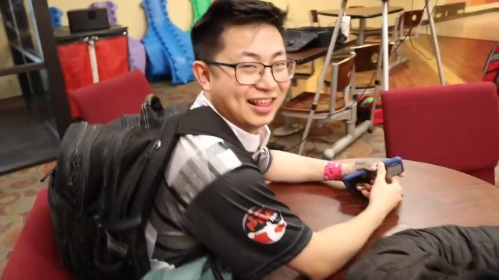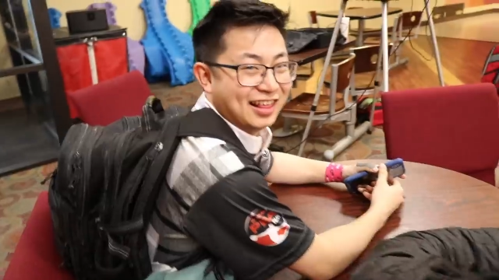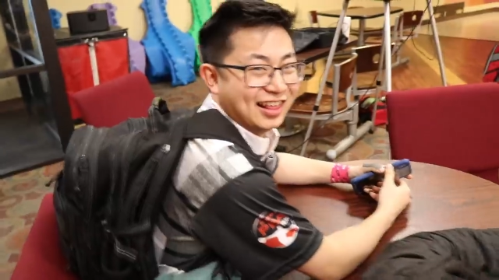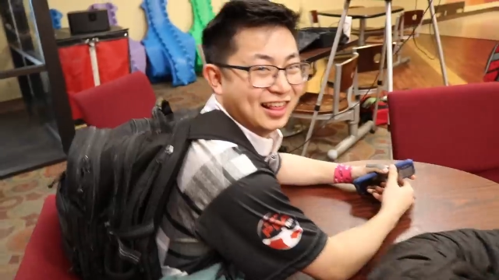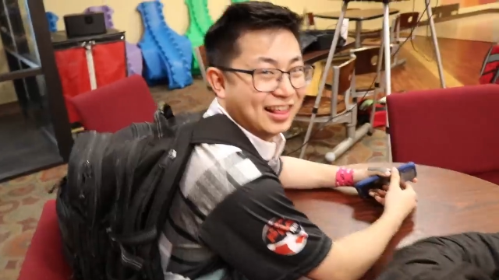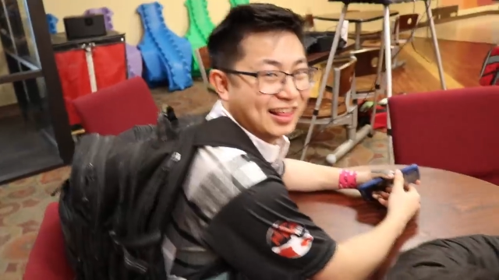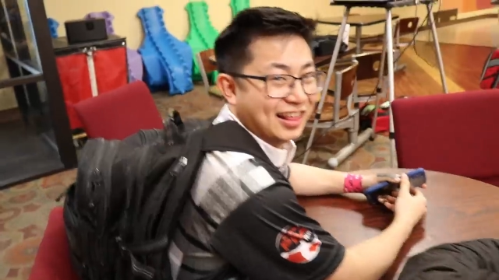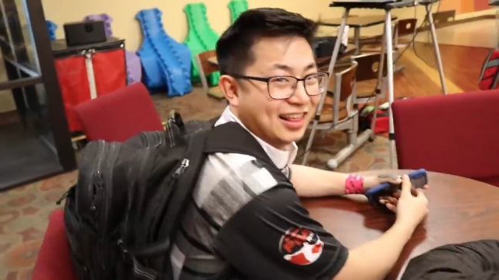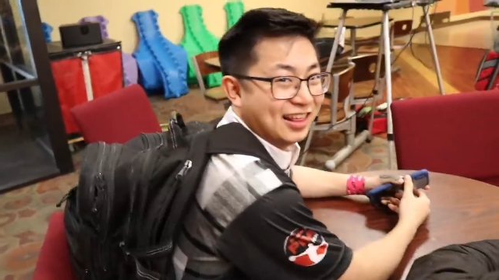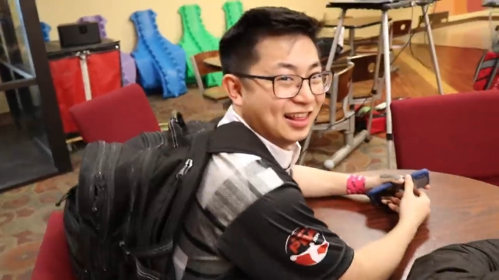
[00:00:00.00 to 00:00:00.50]

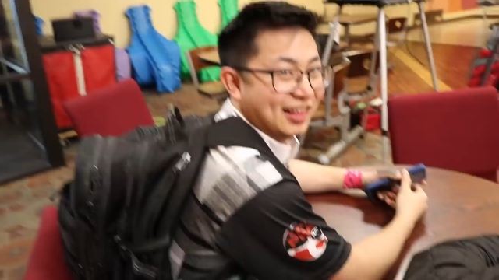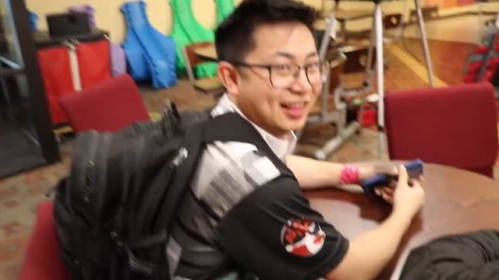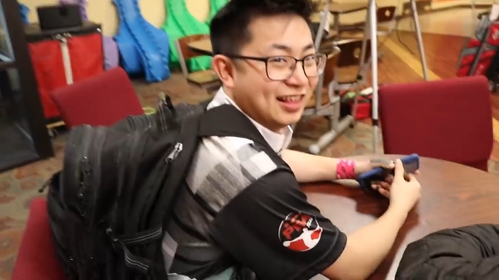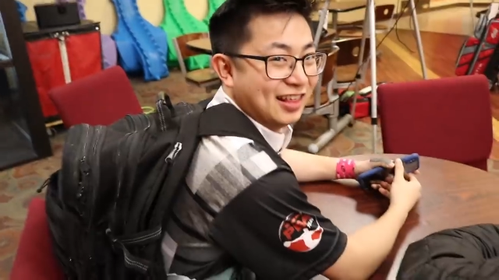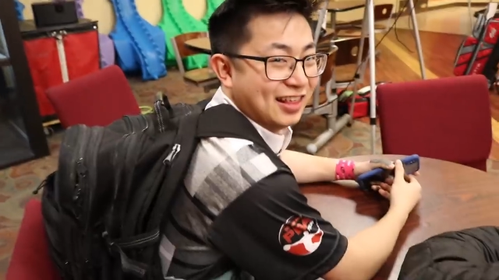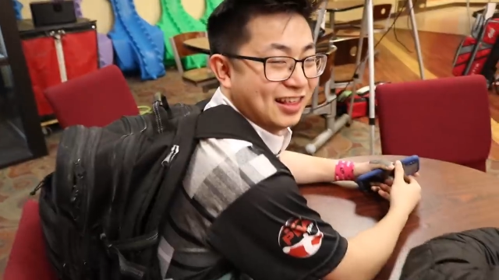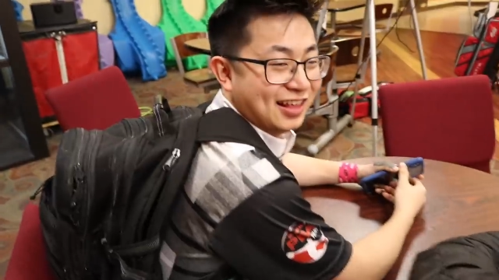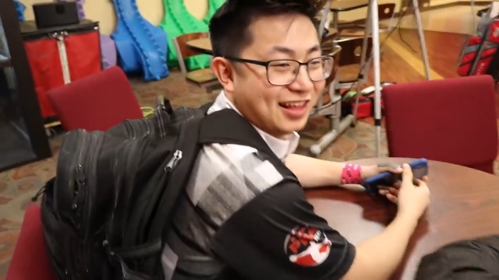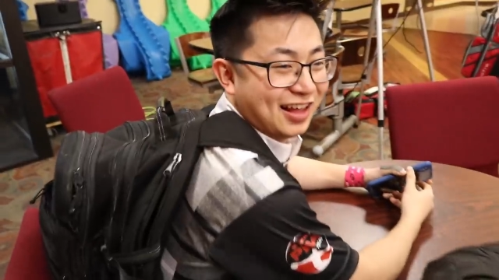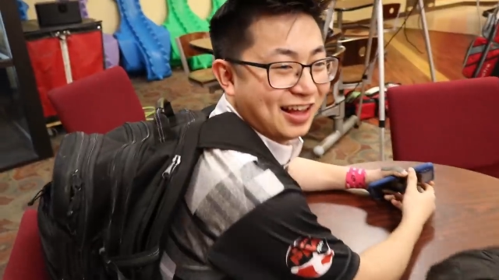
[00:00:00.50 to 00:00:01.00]

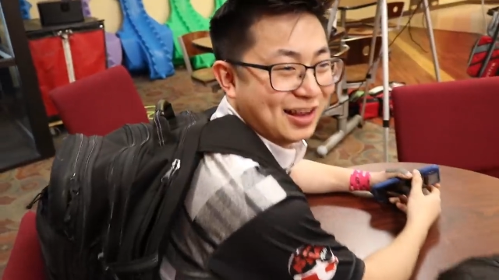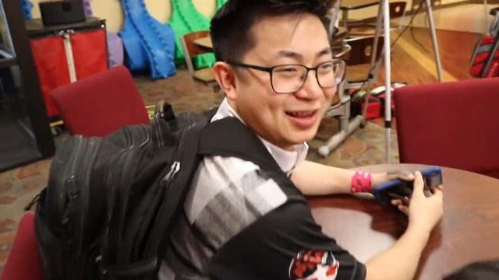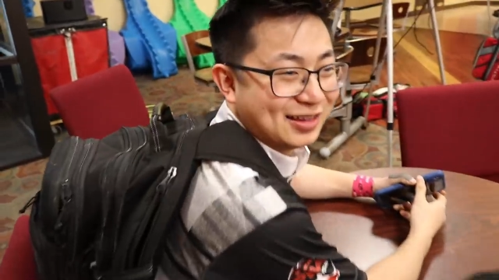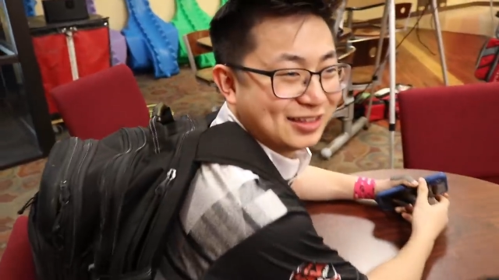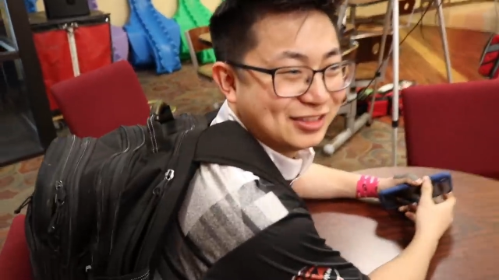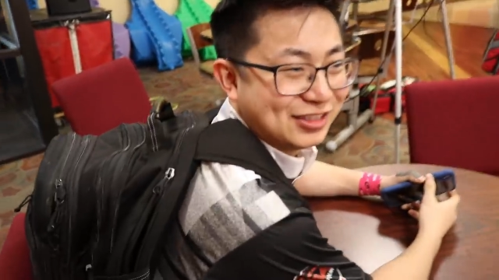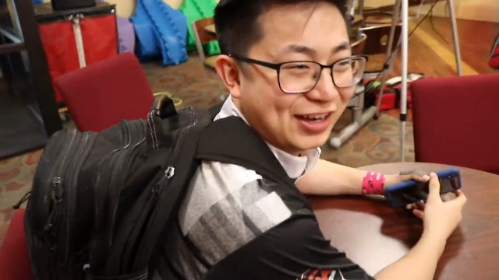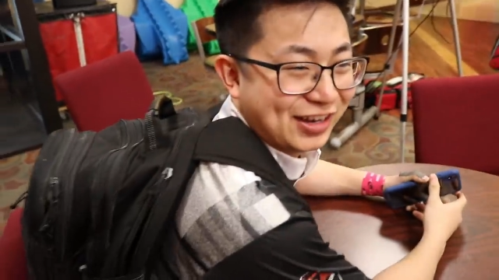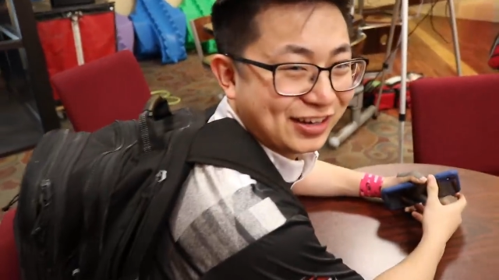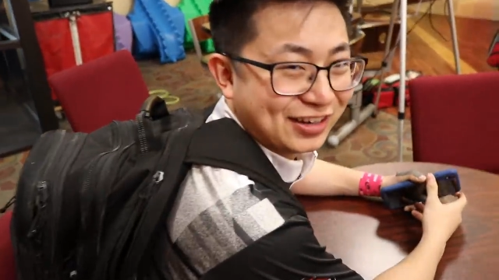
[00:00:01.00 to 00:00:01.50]
Wesley, how do you
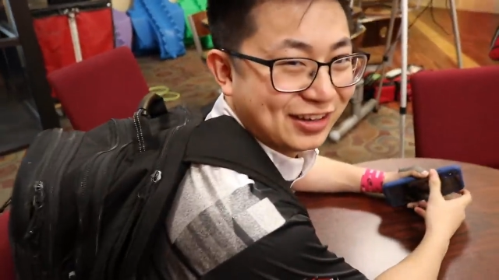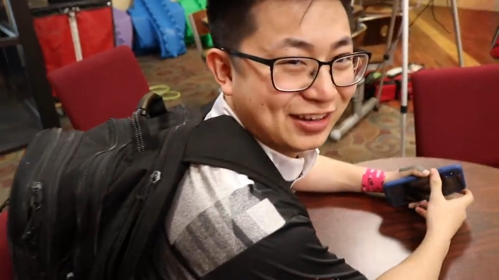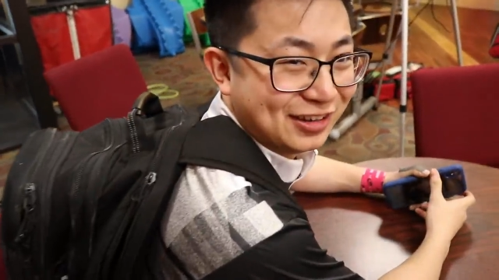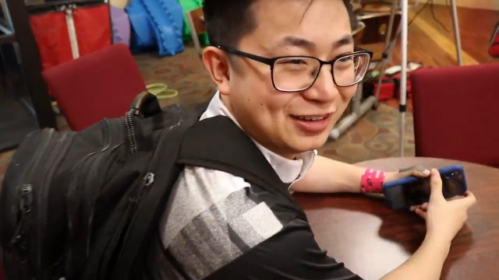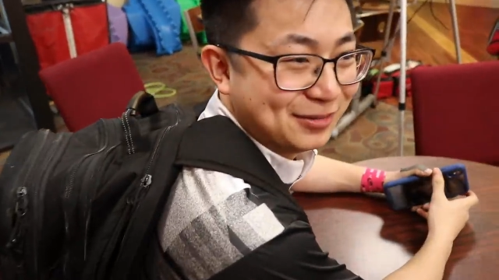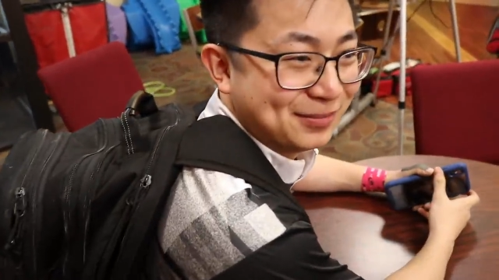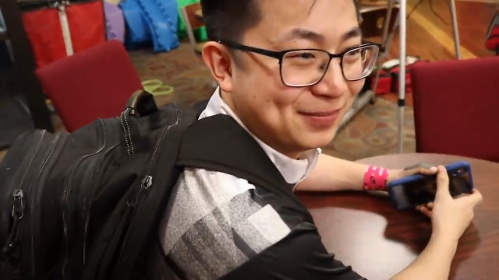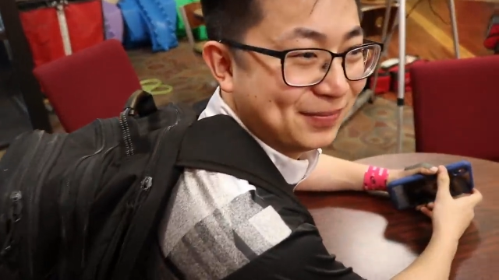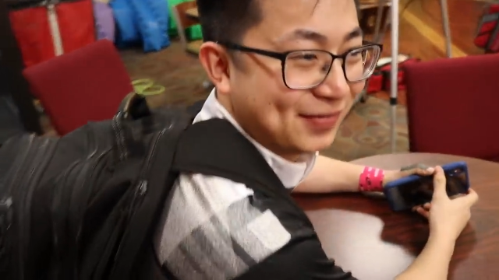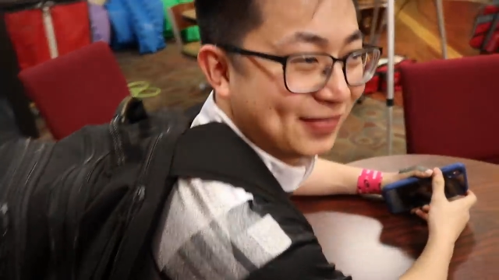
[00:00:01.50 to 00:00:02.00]
feel about shooting
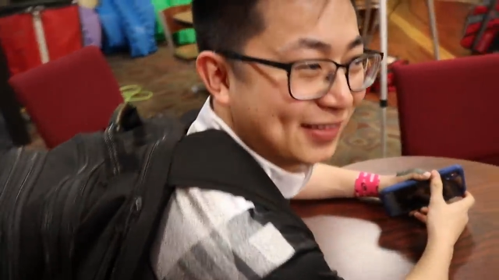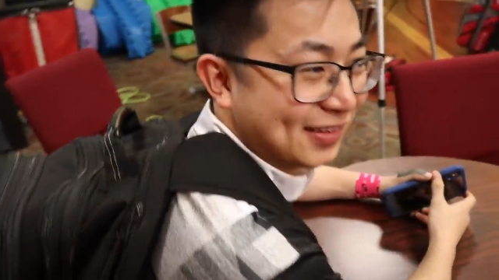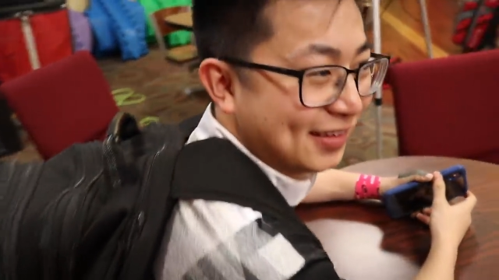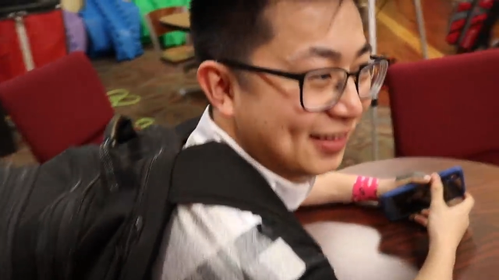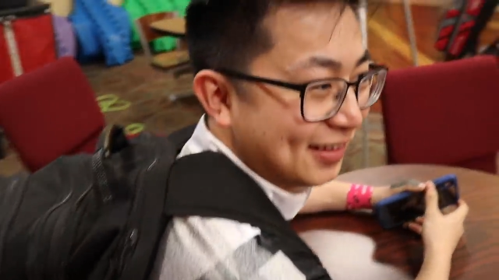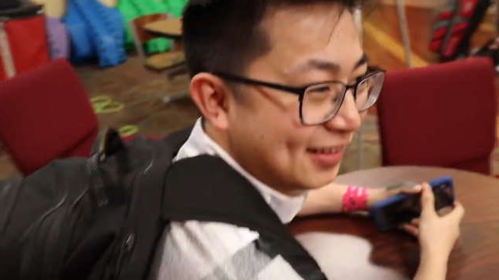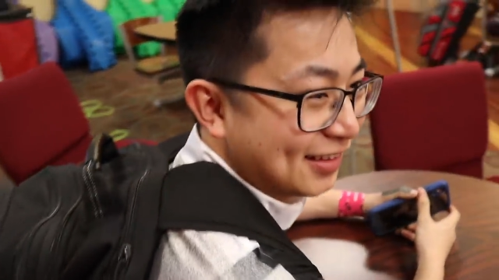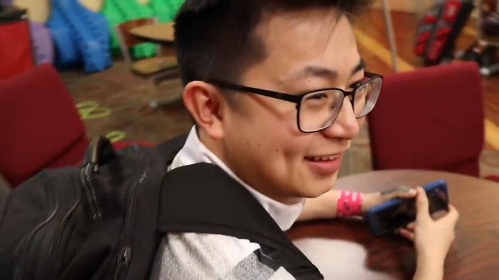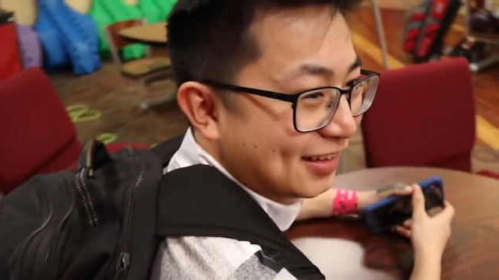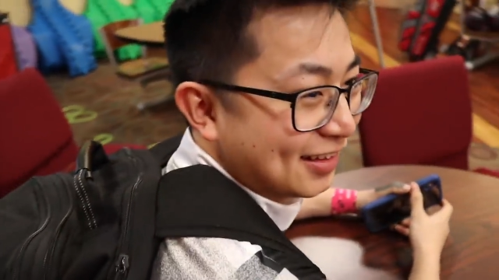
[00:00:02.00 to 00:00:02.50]
300
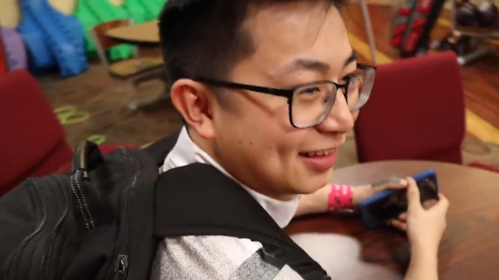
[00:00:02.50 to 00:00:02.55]
twice?